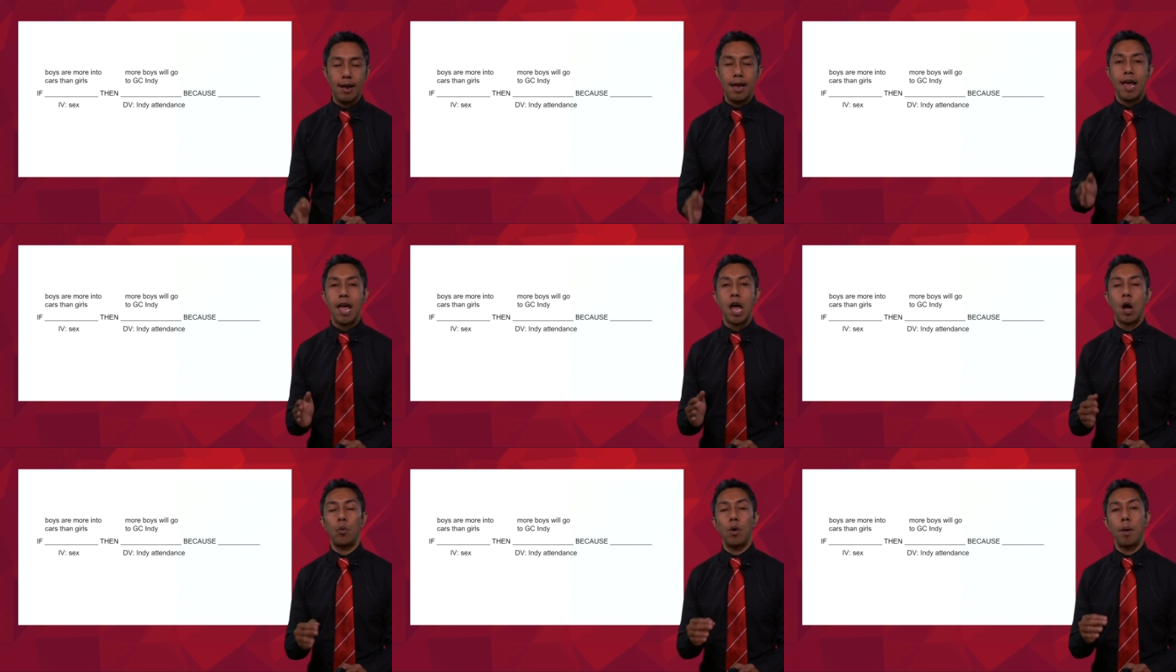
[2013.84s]

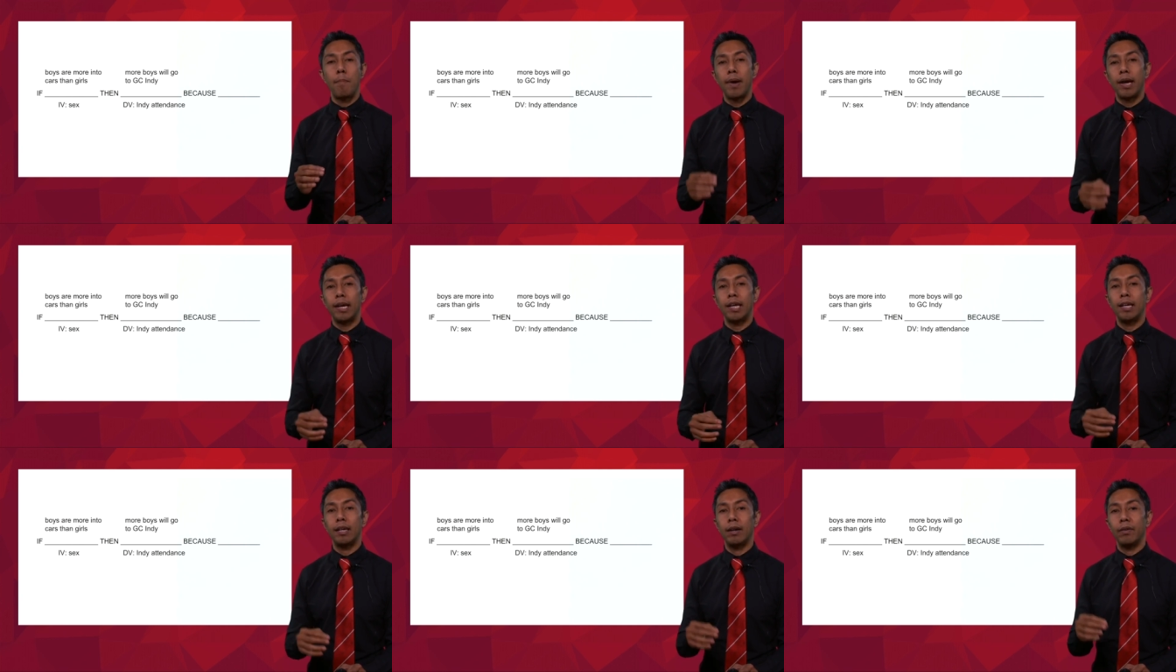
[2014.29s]
how we're
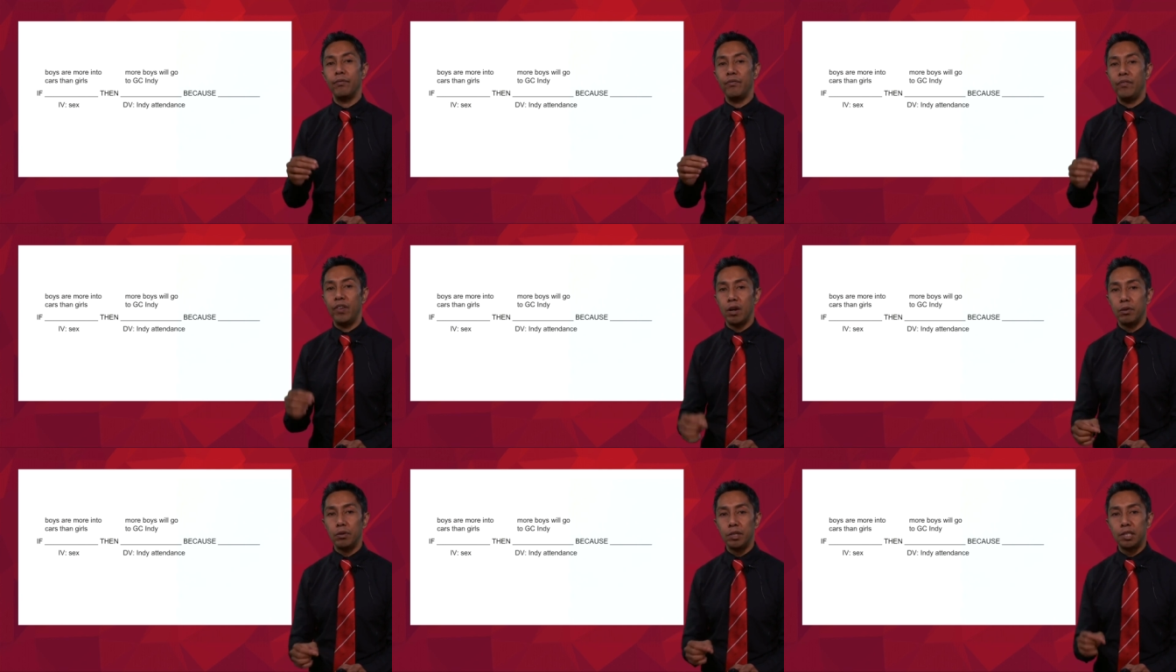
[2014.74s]
making a
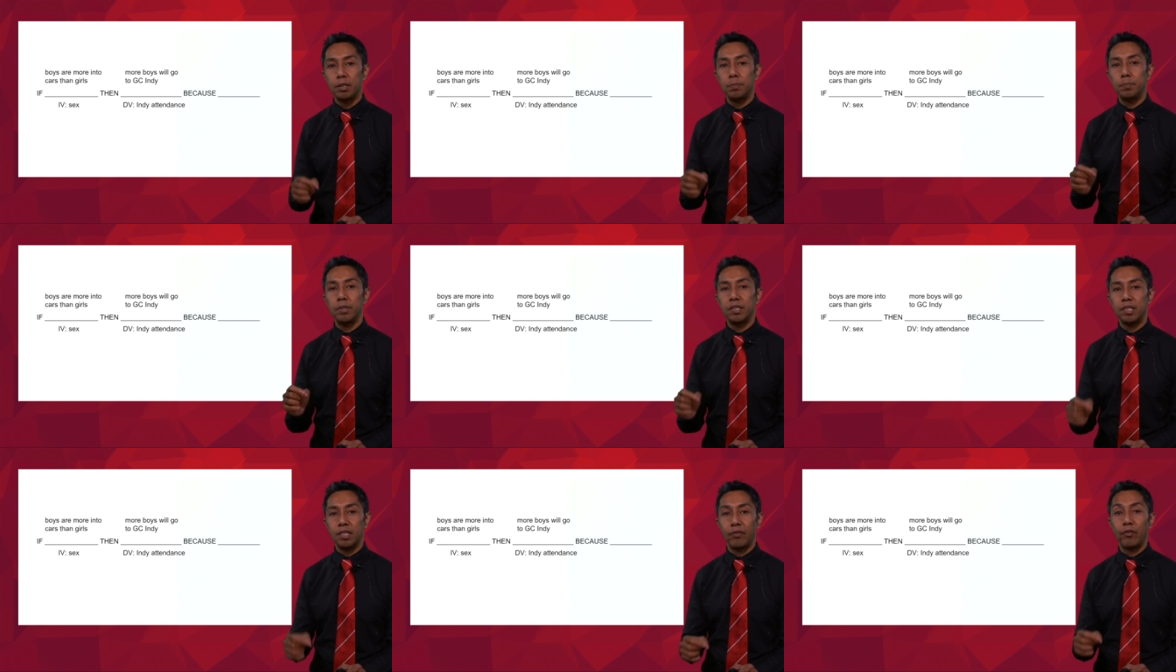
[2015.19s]
very
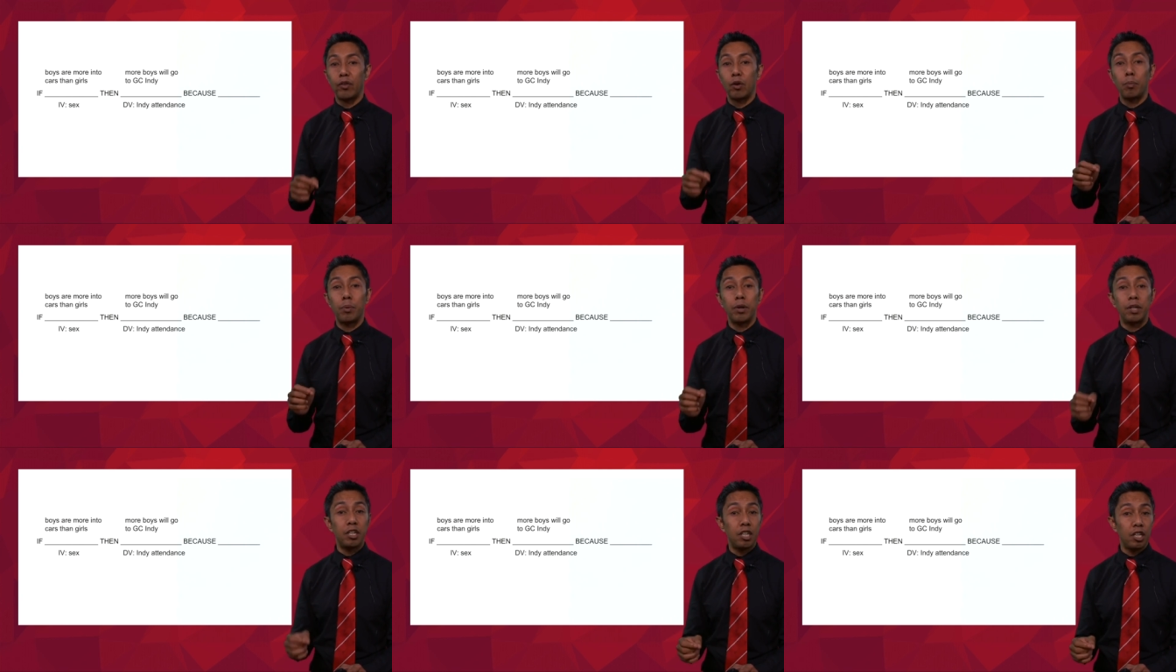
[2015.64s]
specific
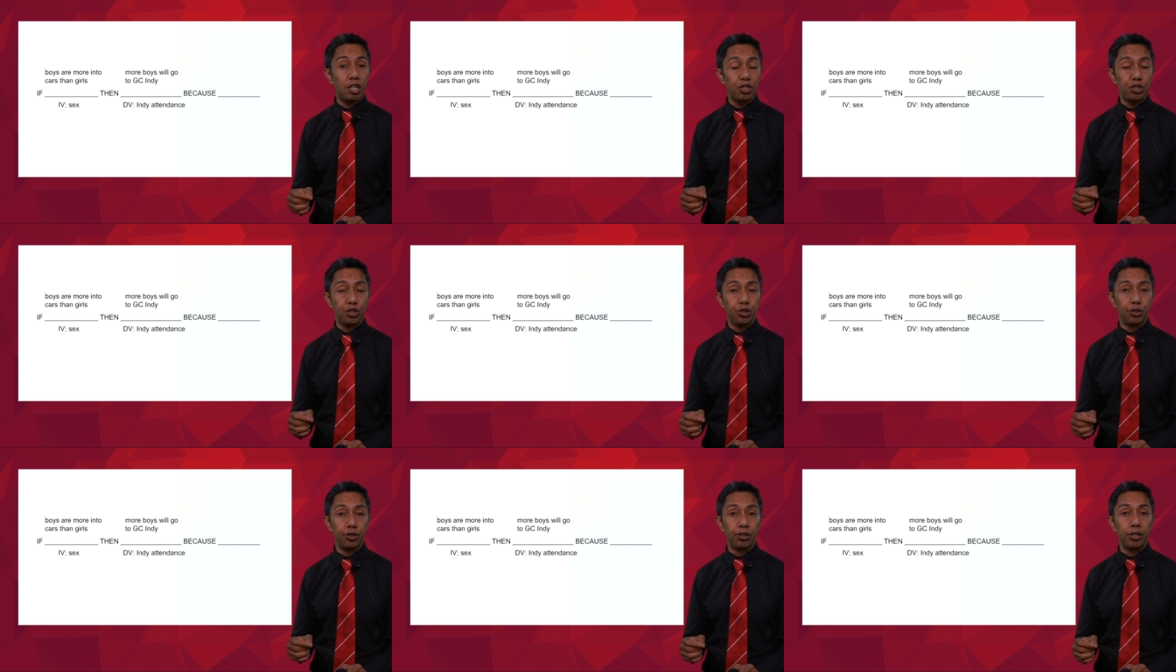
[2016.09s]

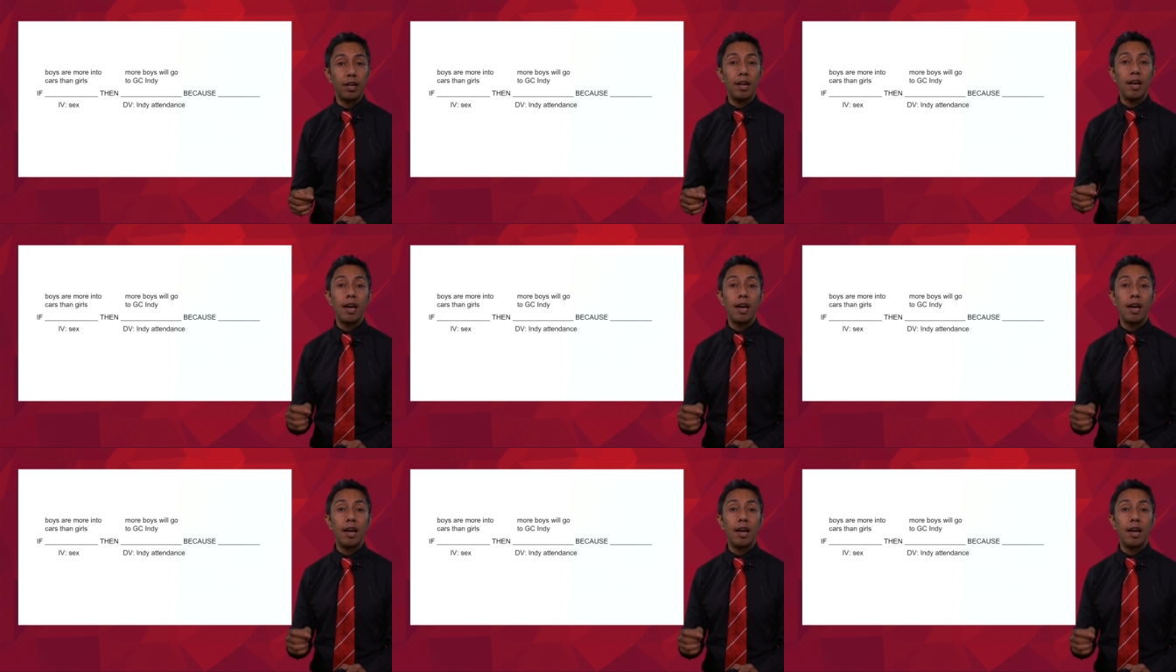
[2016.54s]
prediction